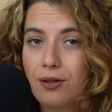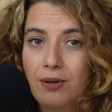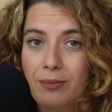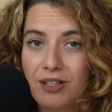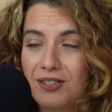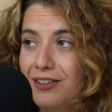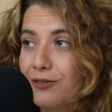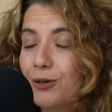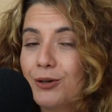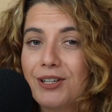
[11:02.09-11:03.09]
3 months. I've
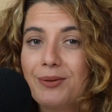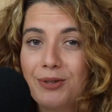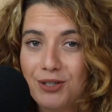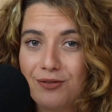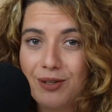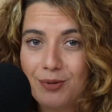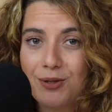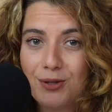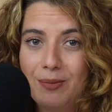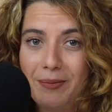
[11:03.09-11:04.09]
recorded a bunch of
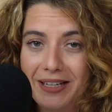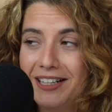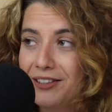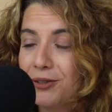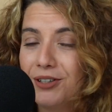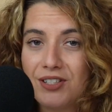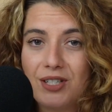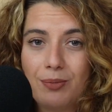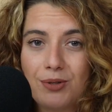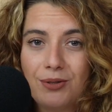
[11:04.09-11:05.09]
episodes about my calendar on this
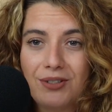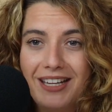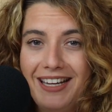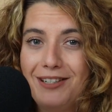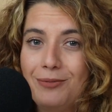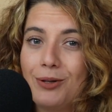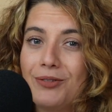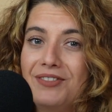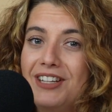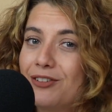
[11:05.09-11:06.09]
episode. It will
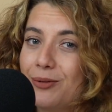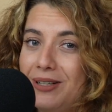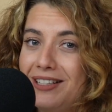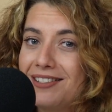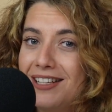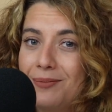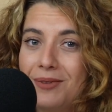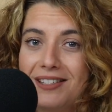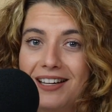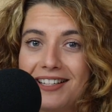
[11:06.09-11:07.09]
never be the same
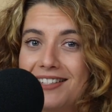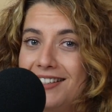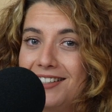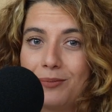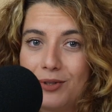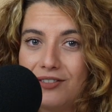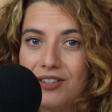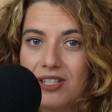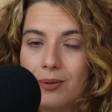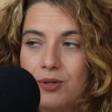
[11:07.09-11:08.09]
as I said in a
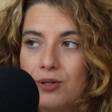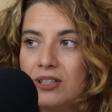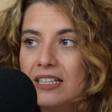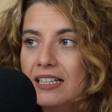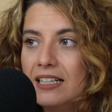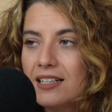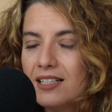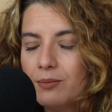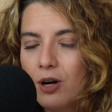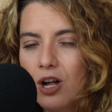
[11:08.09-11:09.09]
previous episode,
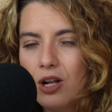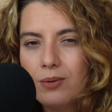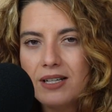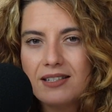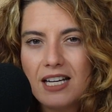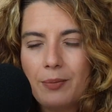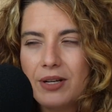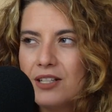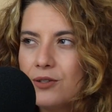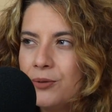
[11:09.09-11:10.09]
because I'm always
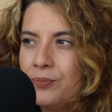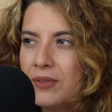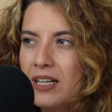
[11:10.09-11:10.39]
tapping into